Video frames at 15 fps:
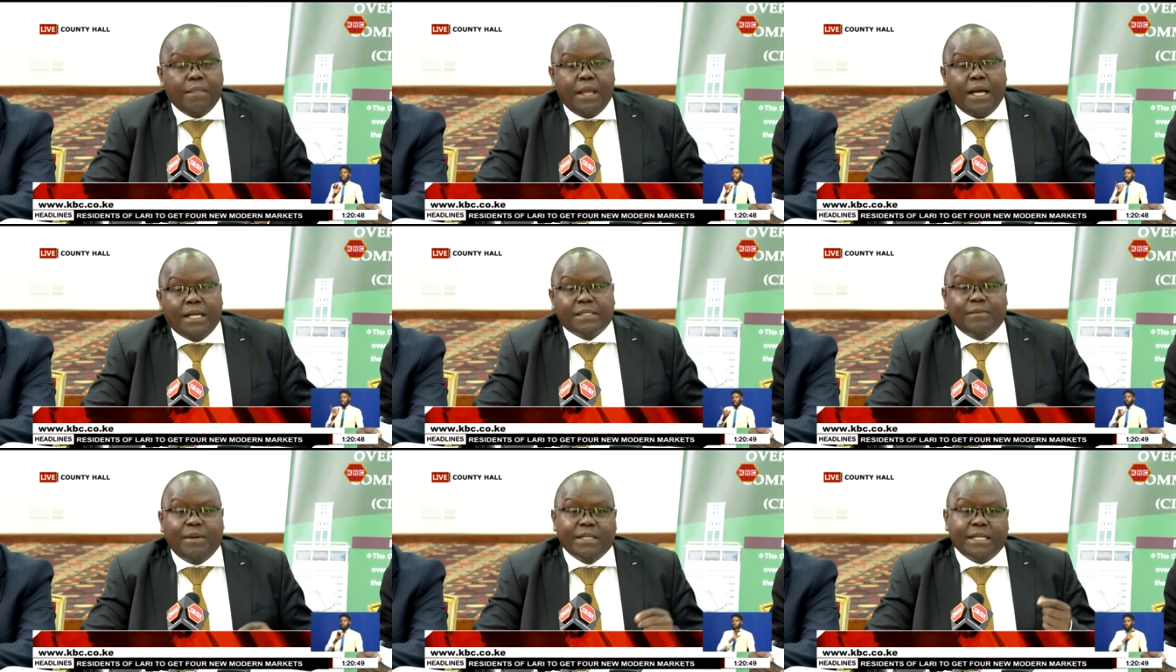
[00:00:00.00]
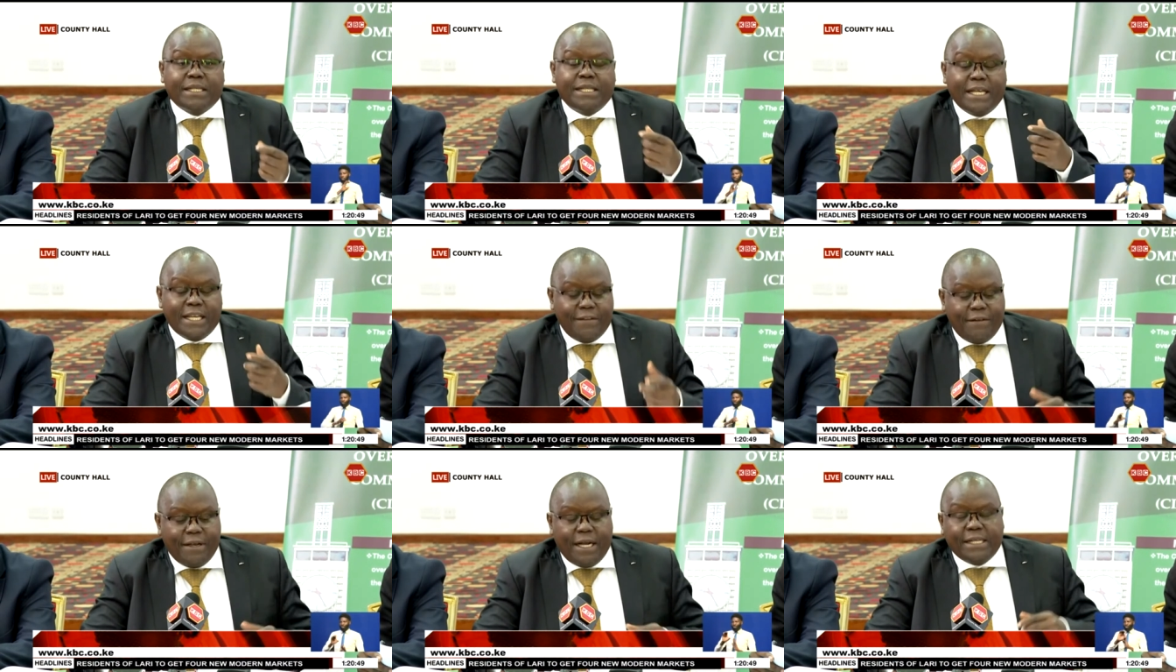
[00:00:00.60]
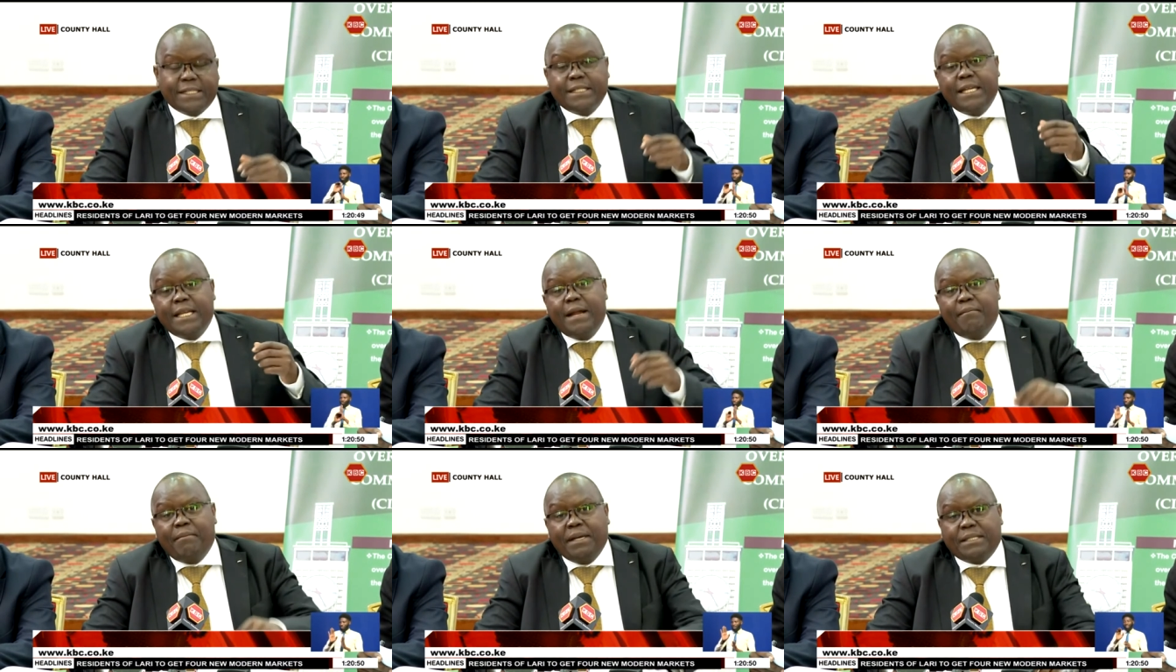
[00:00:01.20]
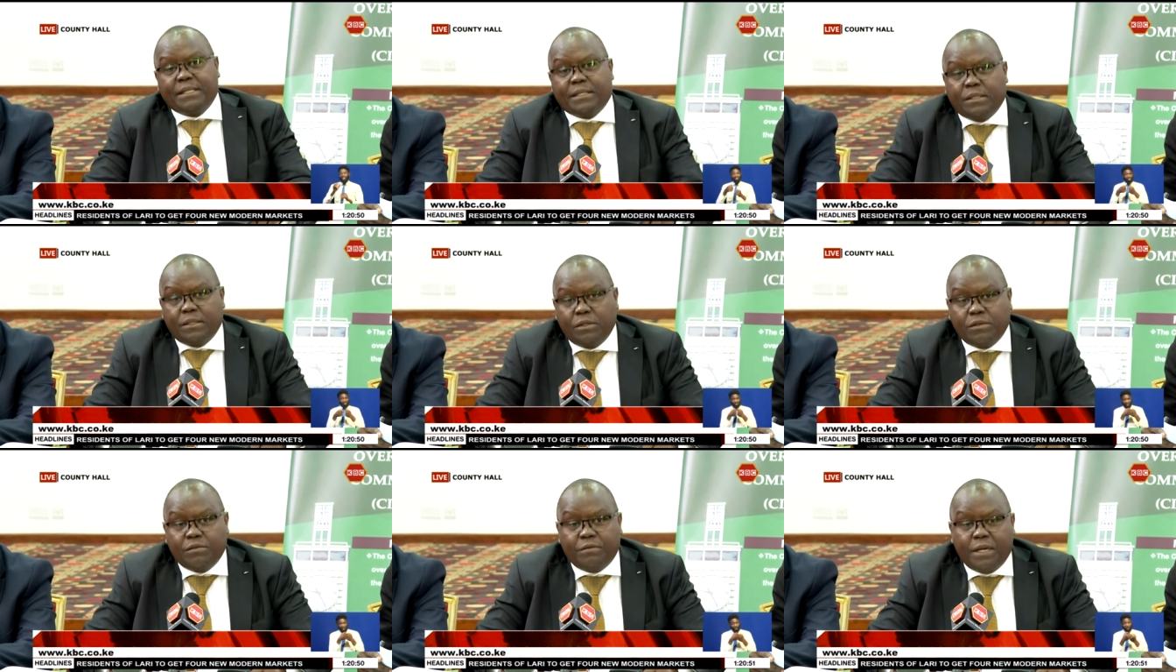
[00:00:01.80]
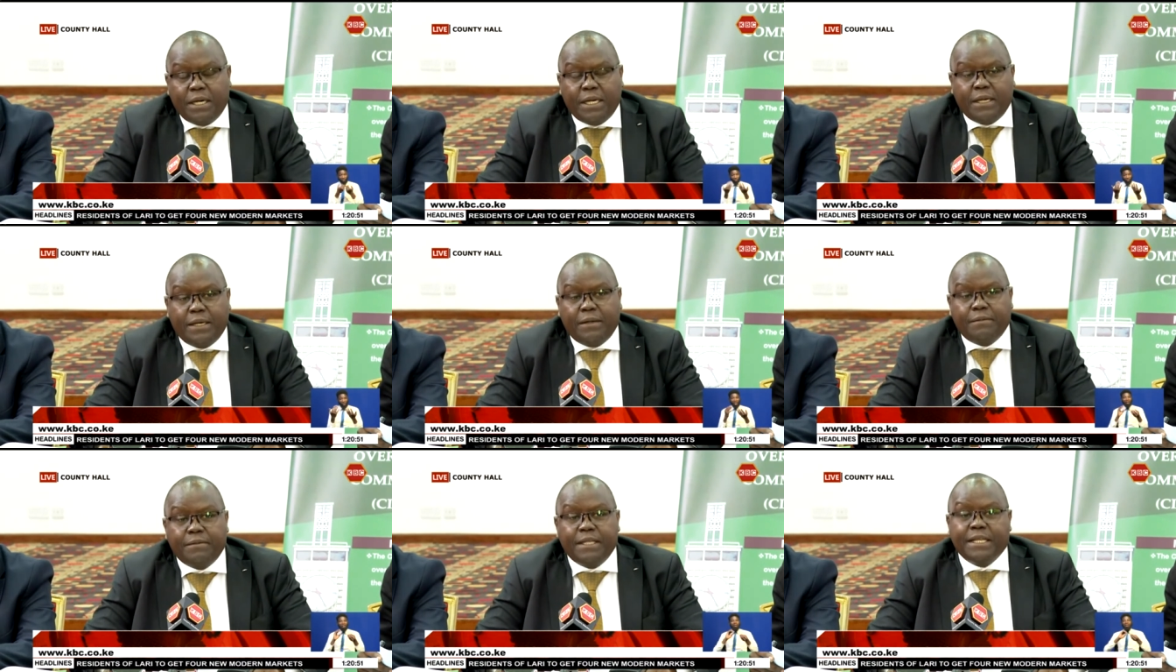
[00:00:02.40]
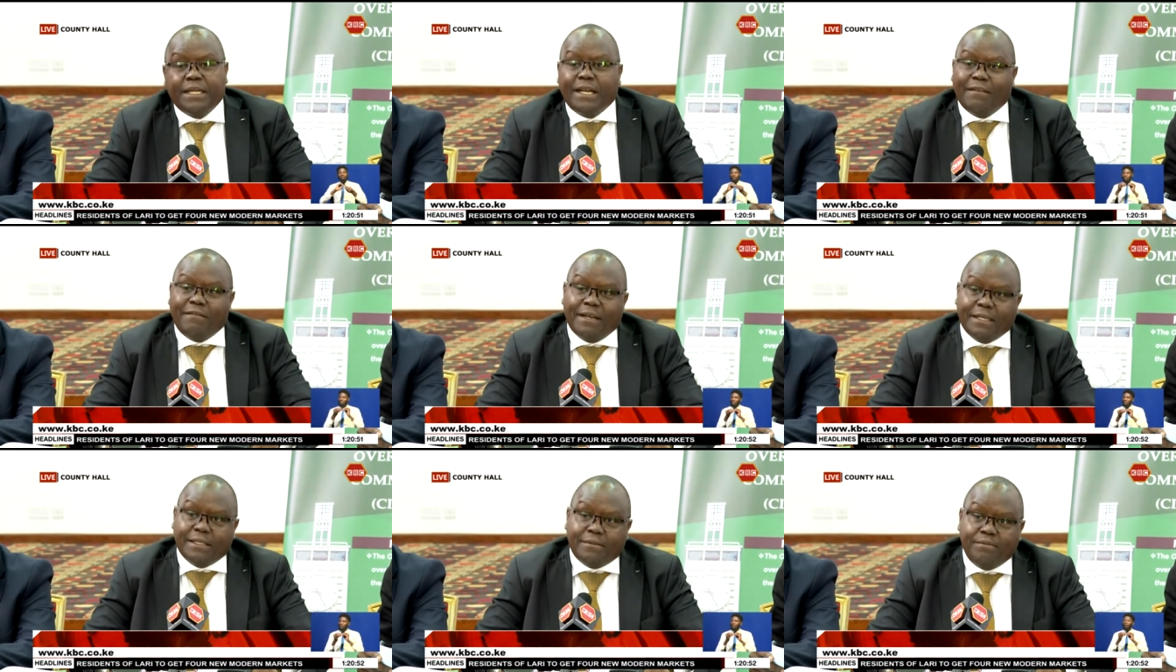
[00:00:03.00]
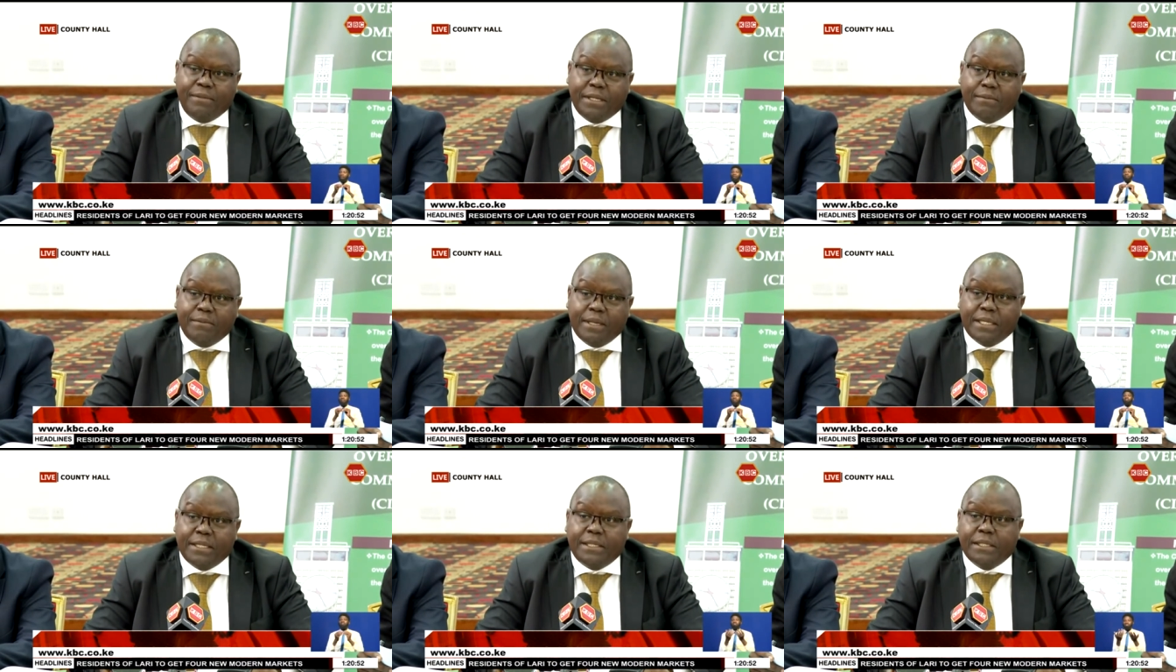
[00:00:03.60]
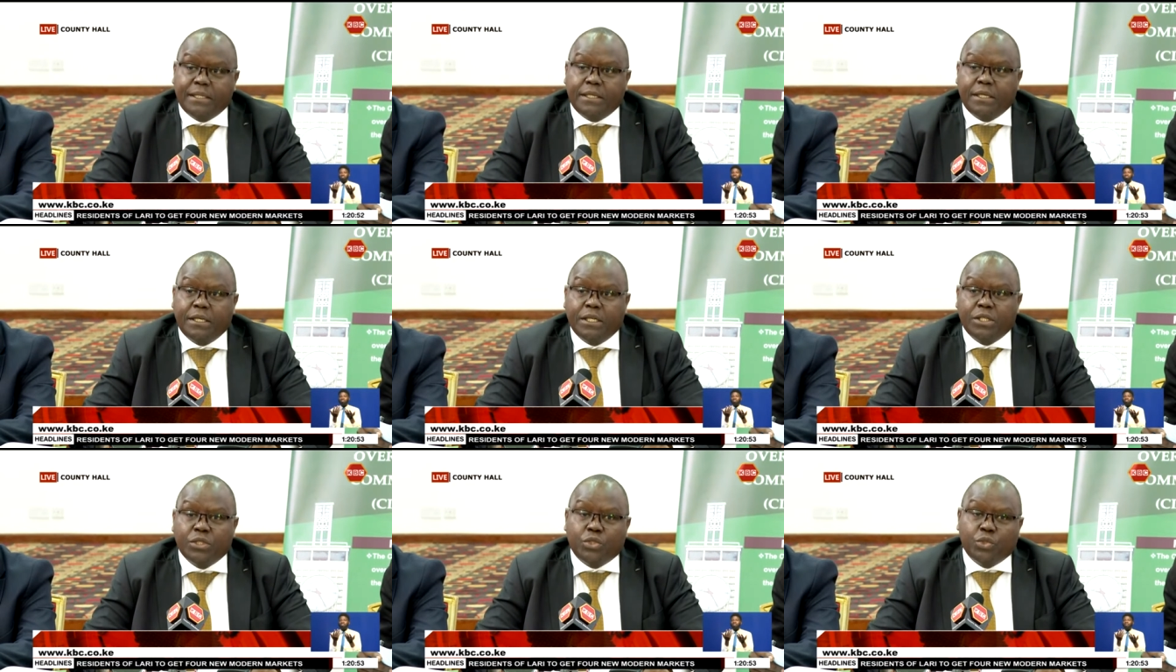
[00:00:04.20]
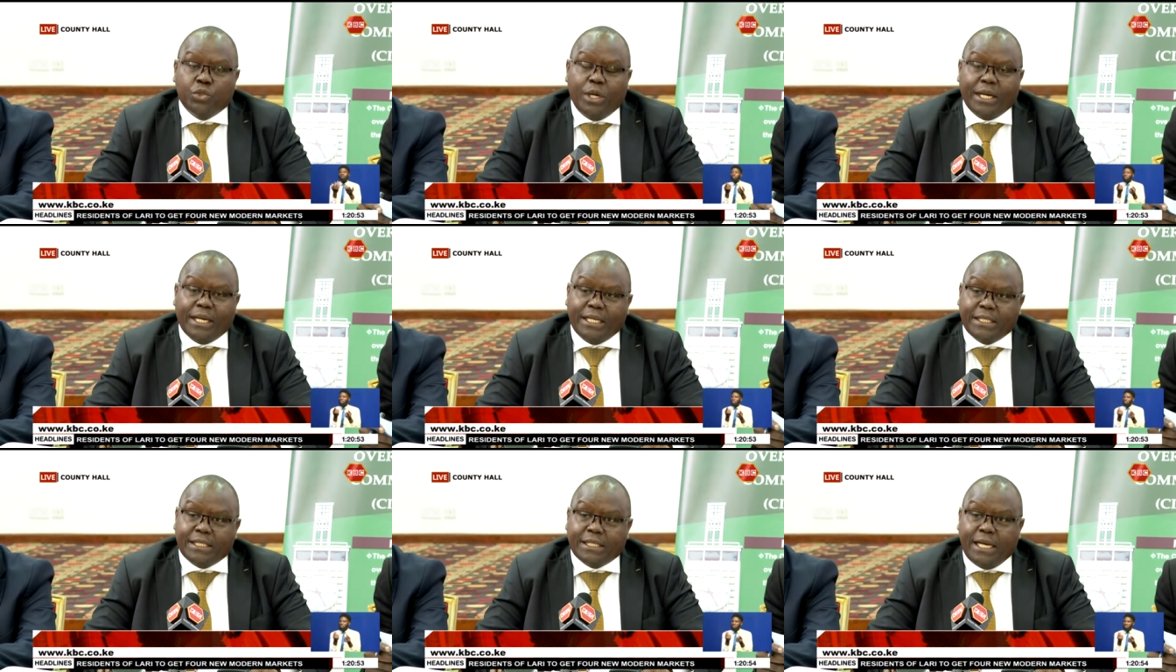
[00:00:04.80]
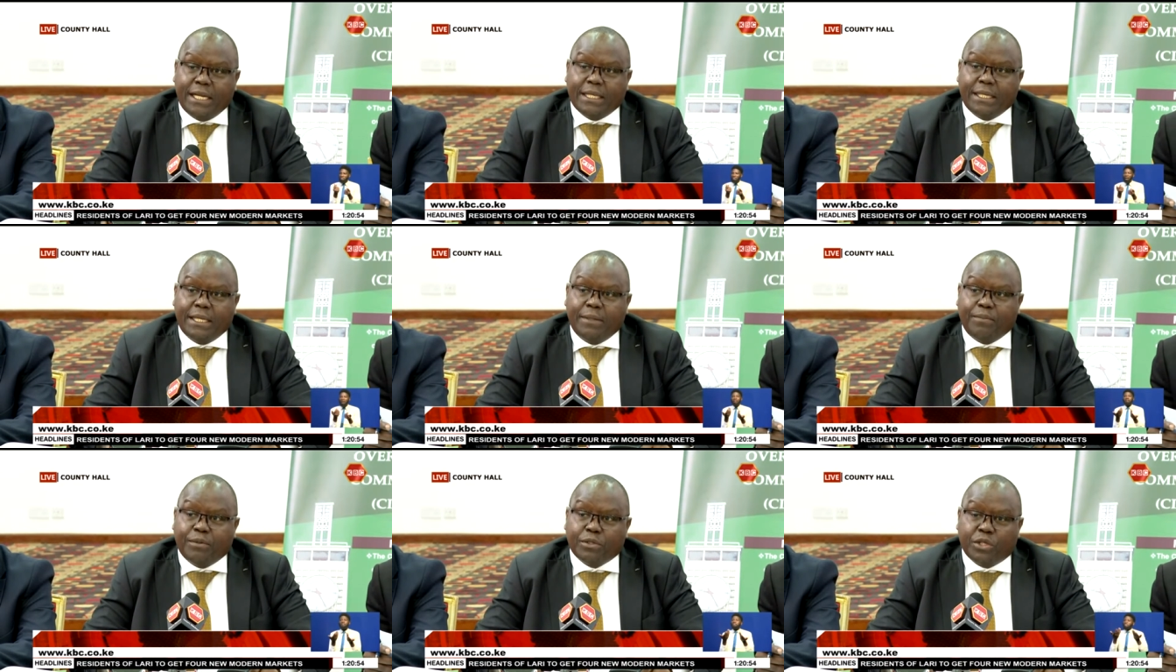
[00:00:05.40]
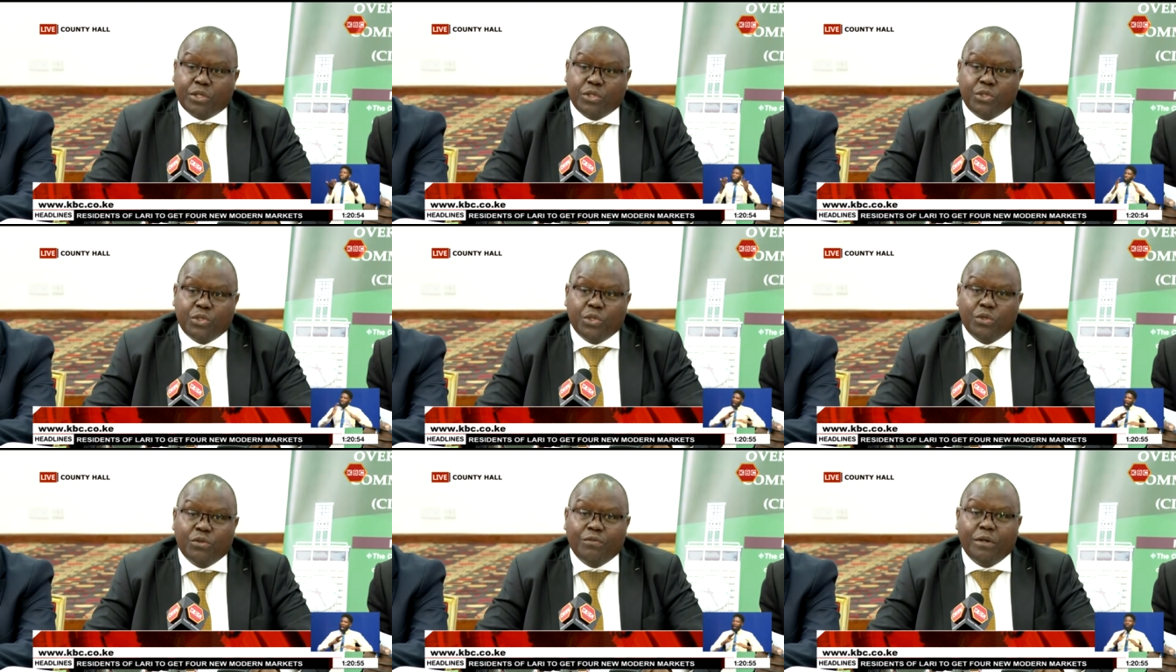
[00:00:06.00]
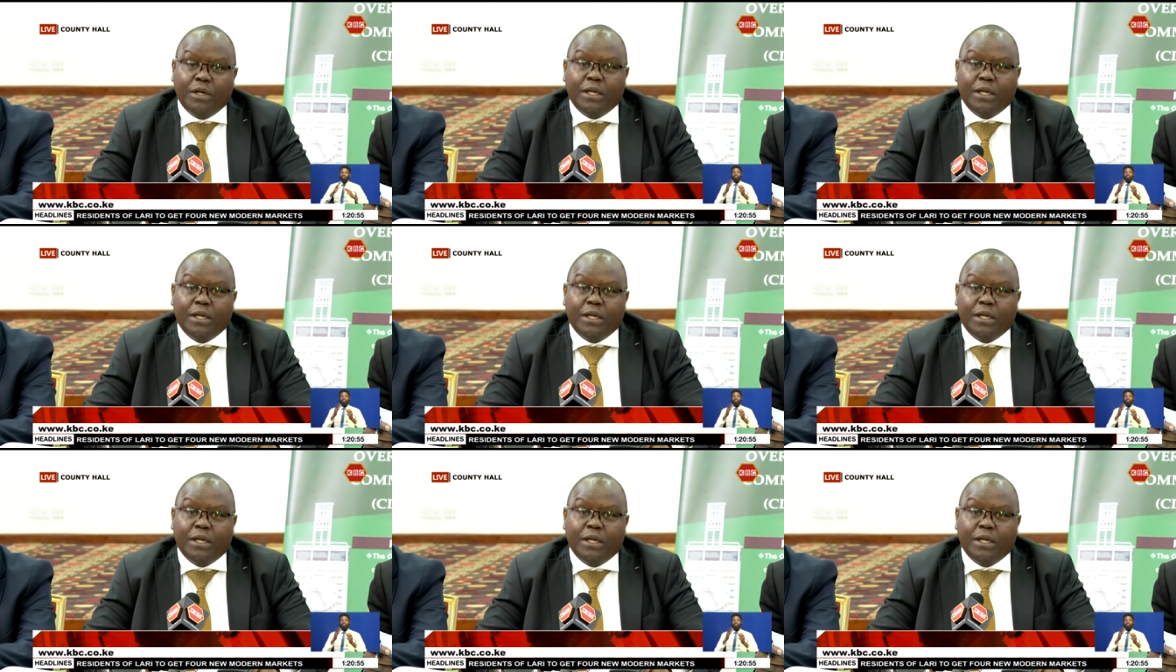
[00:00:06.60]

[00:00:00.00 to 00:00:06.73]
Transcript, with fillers: as much as they're giving us the numbers of the recoveries being made through arrest and the prosecution of